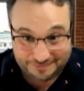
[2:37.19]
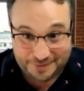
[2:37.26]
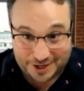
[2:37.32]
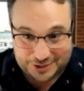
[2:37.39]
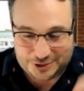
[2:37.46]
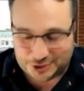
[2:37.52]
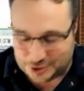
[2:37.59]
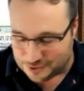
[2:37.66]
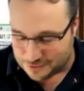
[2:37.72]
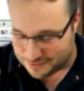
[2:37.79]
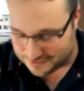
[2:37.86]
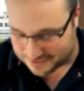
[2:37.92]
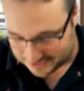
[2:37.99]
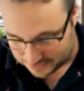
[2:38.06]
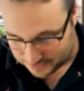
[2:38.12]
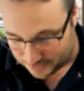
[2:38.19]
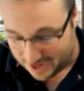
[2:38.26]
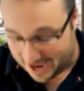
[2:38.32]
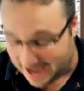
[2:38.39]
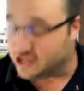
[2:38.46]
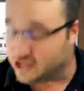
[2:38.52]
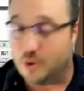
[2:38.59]
bunch of gurus is a word.
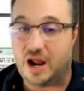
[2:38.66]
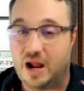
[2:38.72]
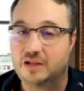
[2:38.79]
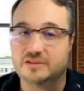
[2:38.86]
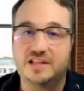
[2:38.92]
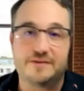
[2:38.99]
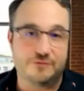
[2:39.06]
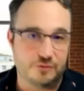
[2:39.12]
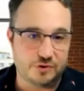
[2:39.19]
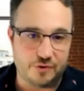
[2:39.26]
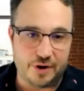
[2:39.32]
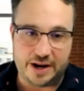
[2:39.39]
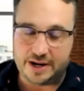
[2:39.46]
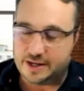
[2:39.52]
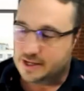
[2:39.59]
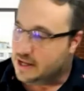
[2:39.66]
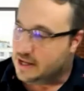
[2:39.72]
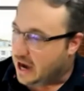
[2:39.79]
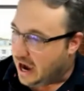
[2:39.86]
And you know what? I'll never regret it.